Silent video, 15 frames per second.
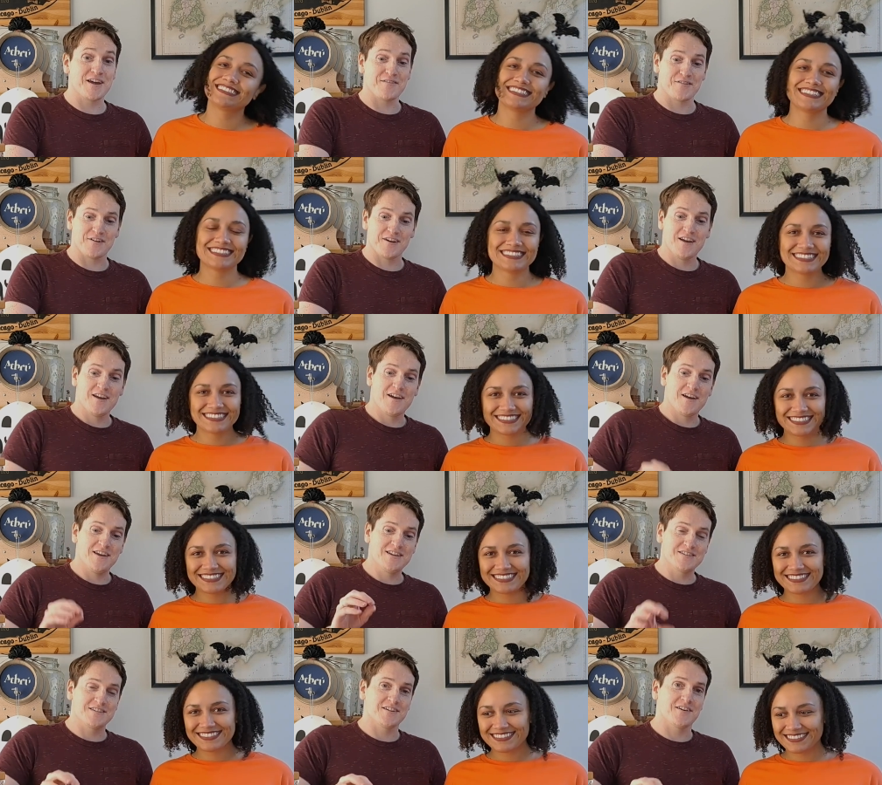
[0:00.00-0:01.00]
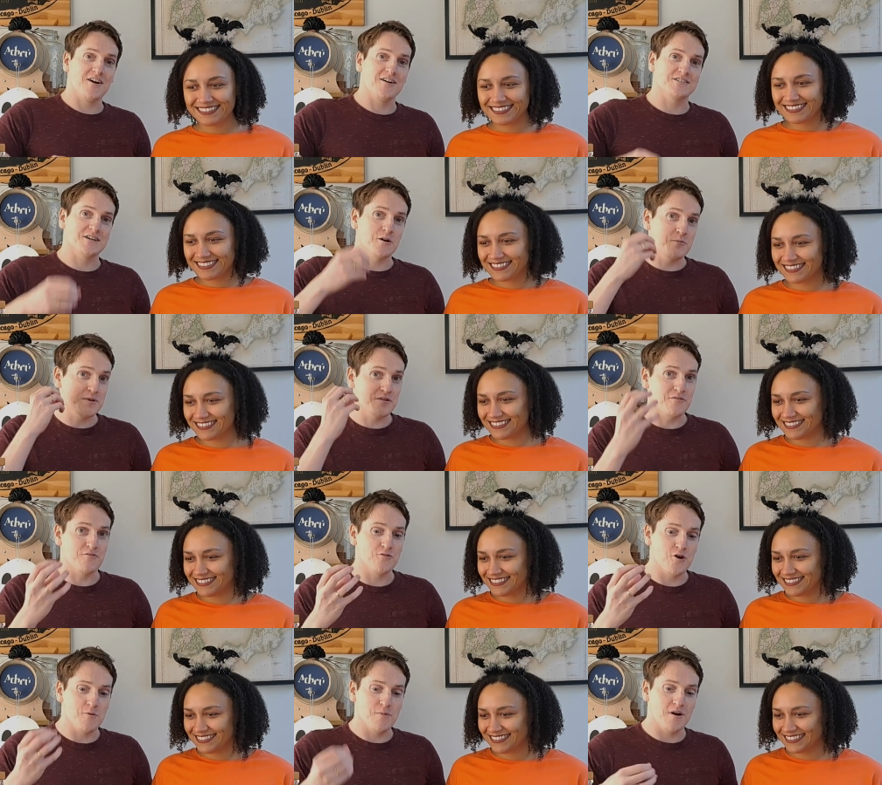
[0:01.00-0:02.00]
Speaker 1: flavor into the cocktail, a bit of
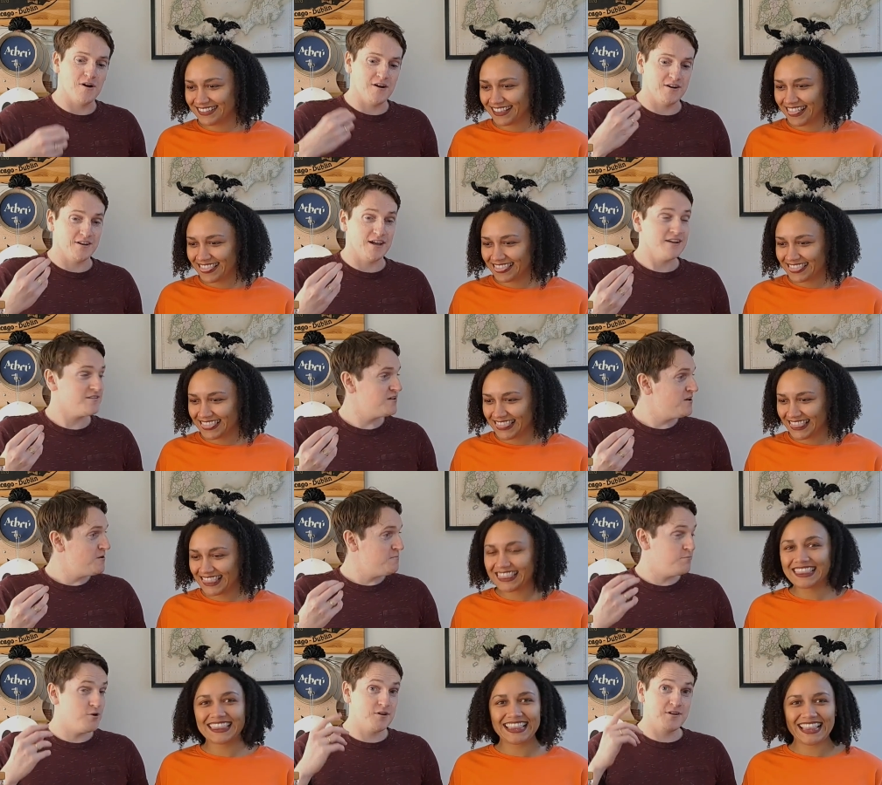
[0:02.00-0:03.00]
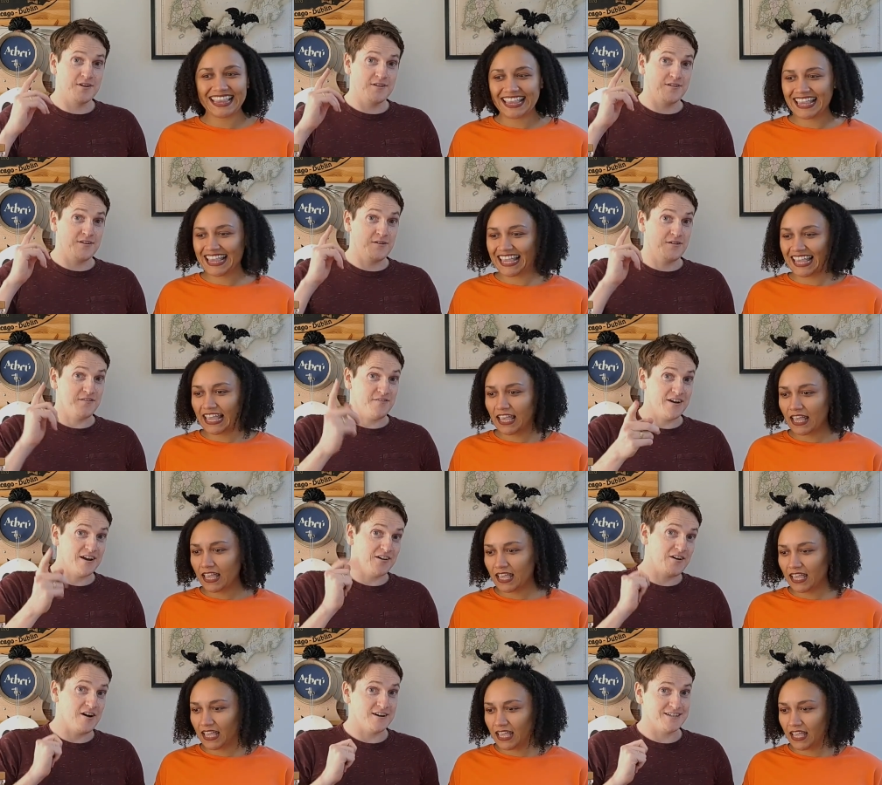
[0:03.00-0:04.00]
aroma on that, but
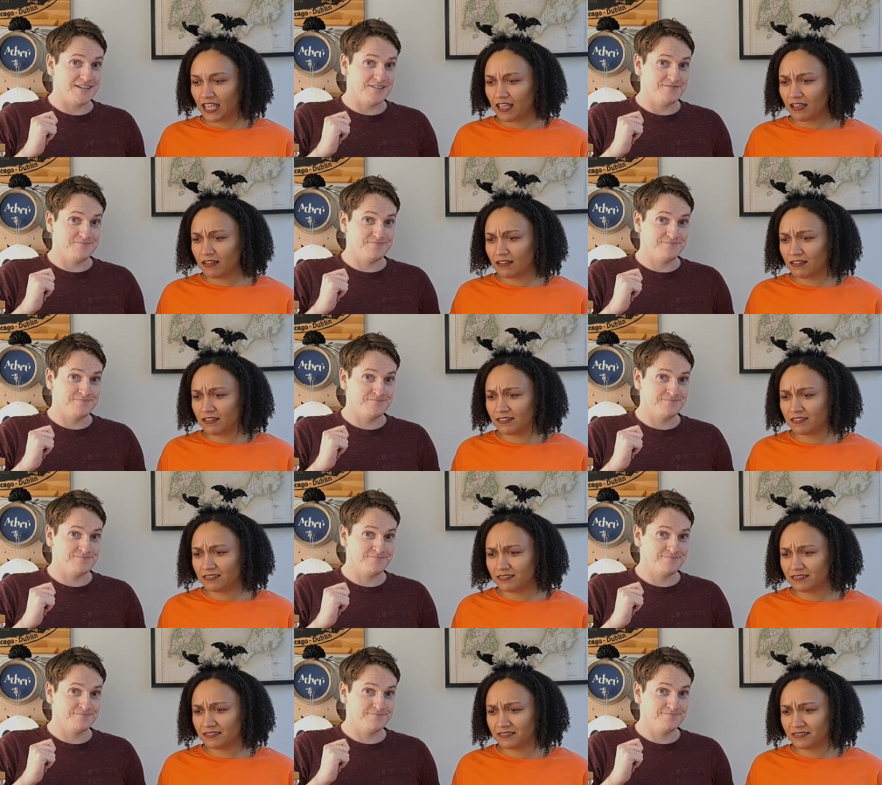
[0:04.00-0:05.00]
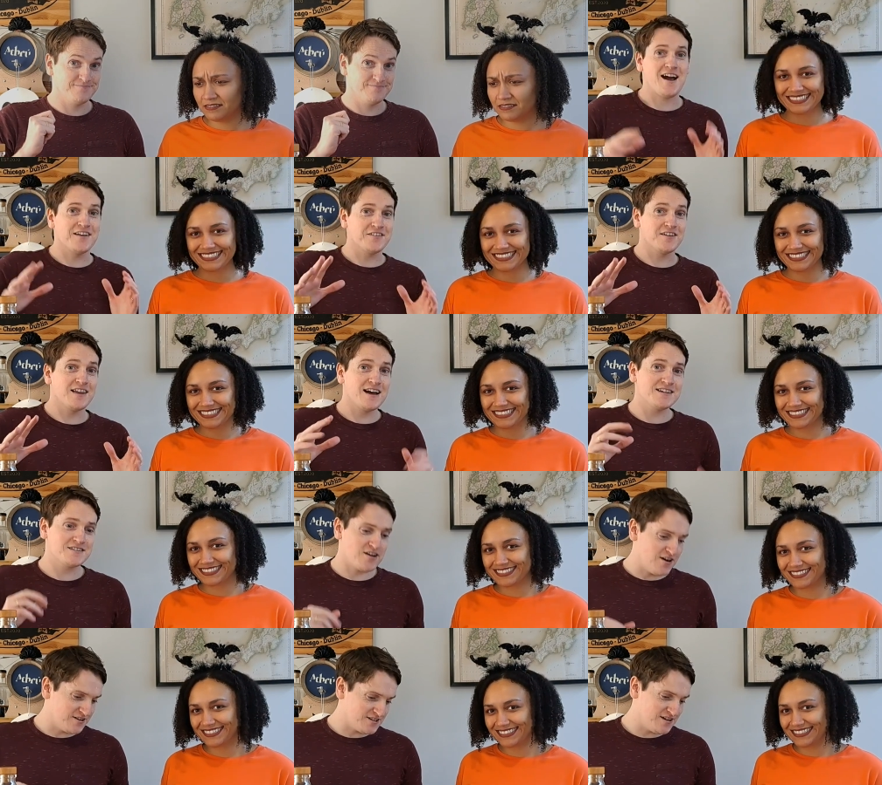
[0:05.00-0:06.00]
final cocktail. And the
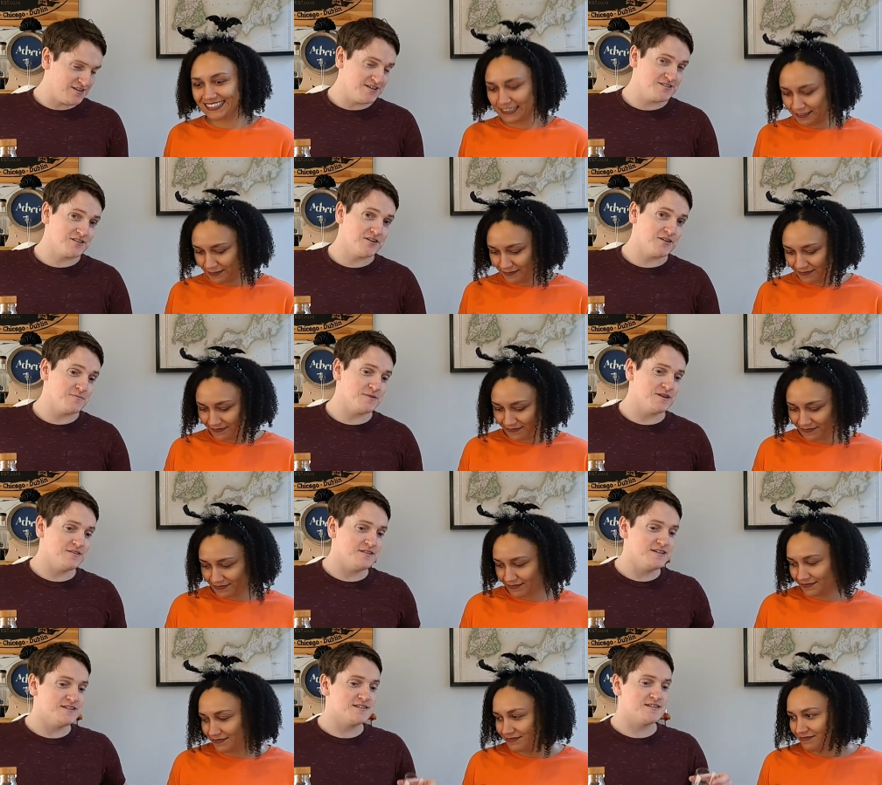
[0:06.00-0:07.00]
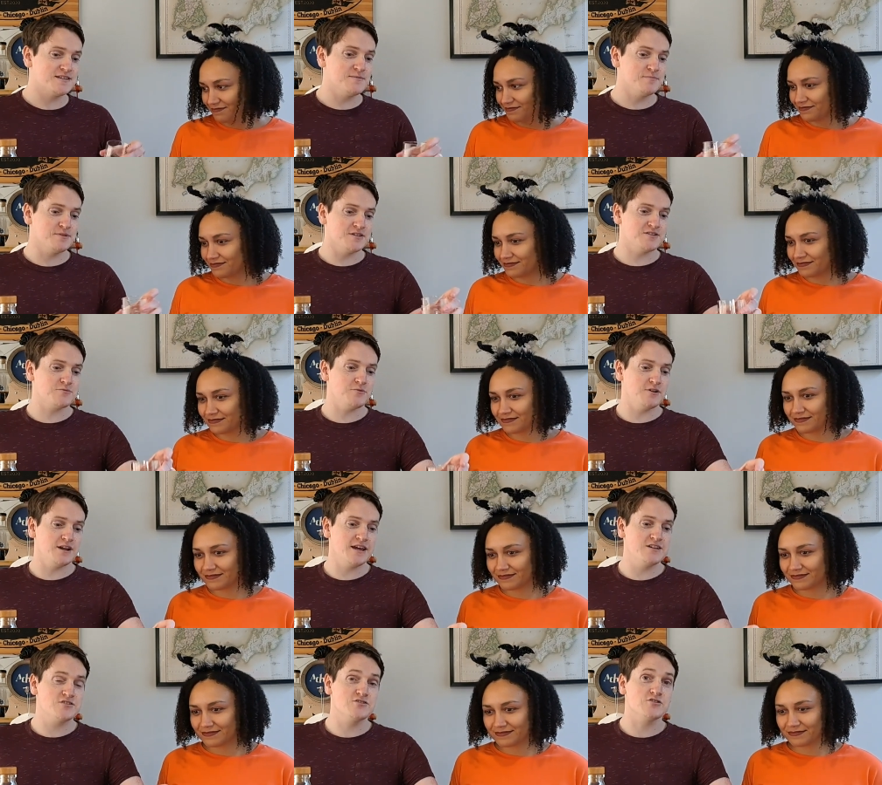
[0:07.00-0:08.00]
last cocktail is gonna be the simplest one.
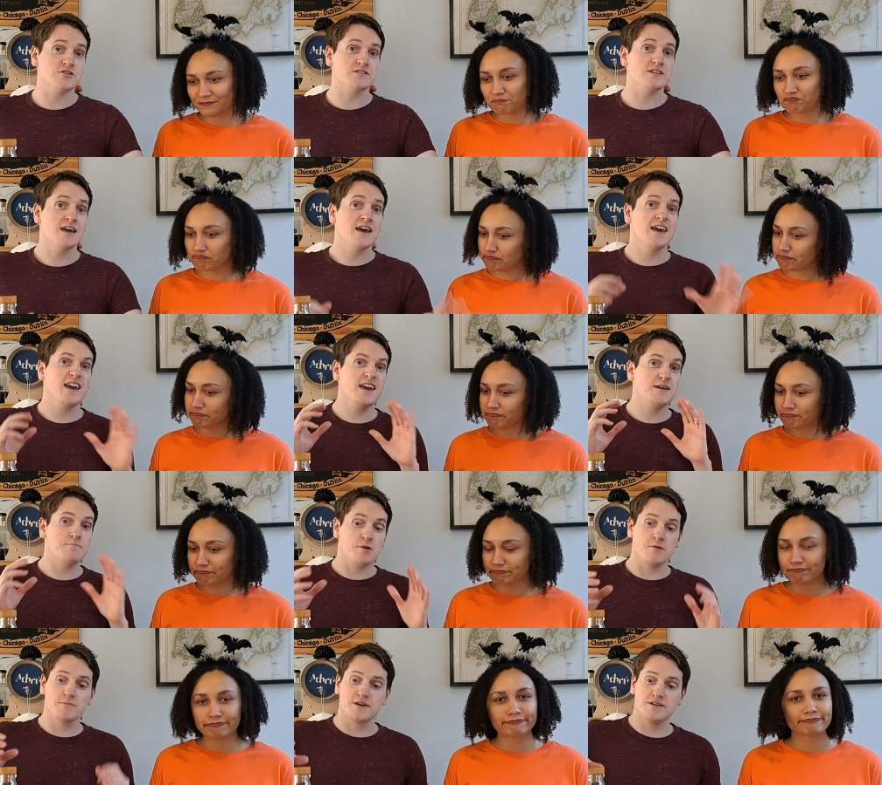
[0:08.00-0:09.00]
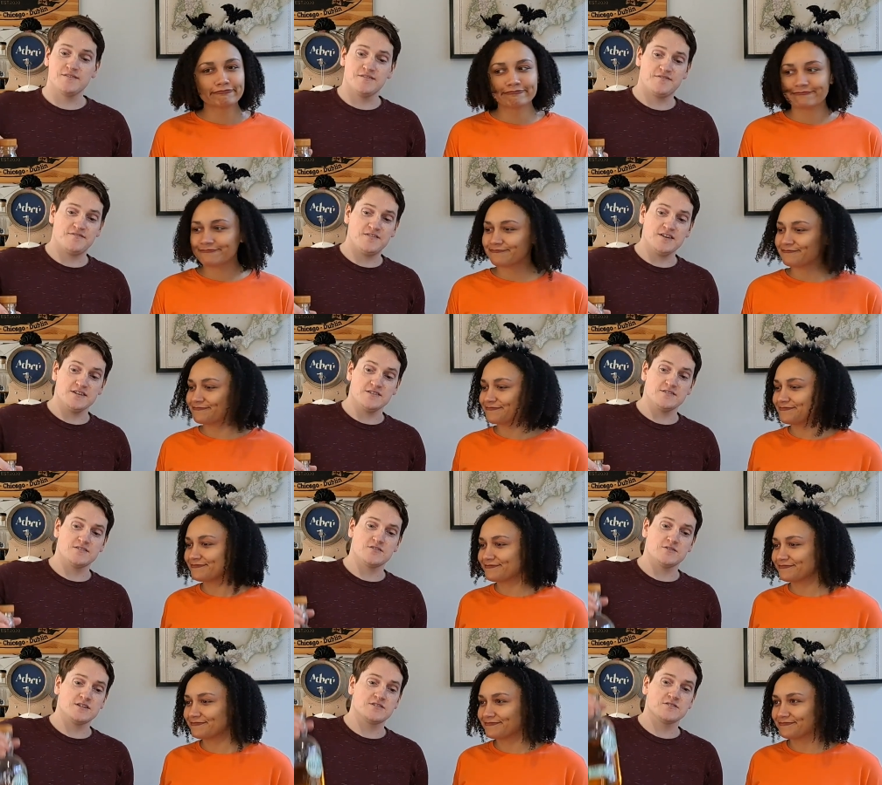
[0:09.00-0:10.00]
It's just a pumpkin
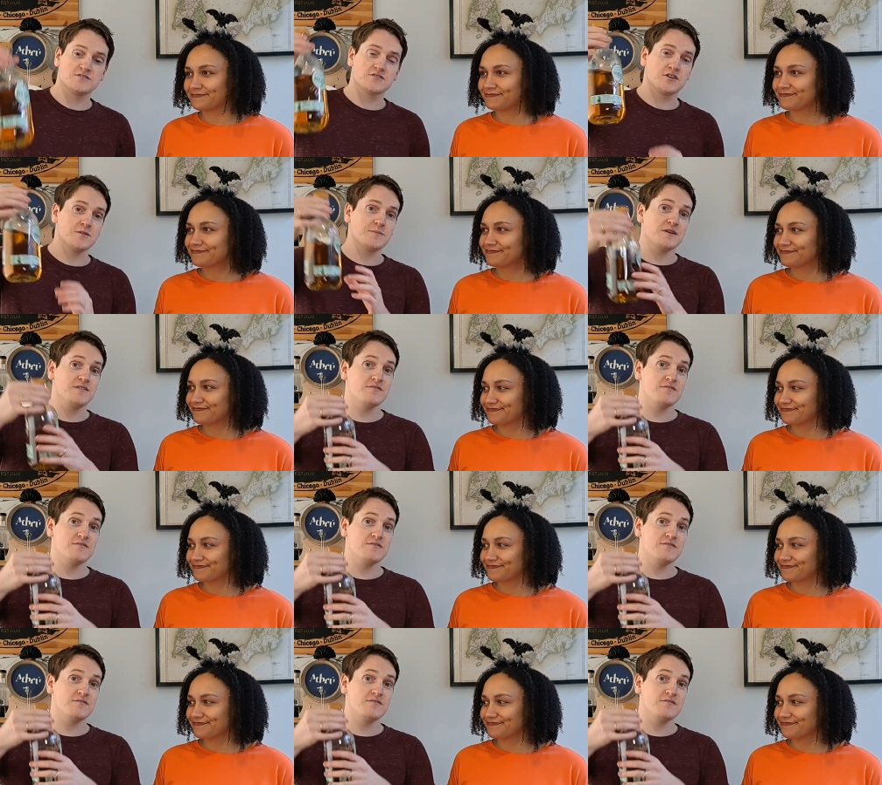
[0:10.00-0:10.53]
fizz. This is gonna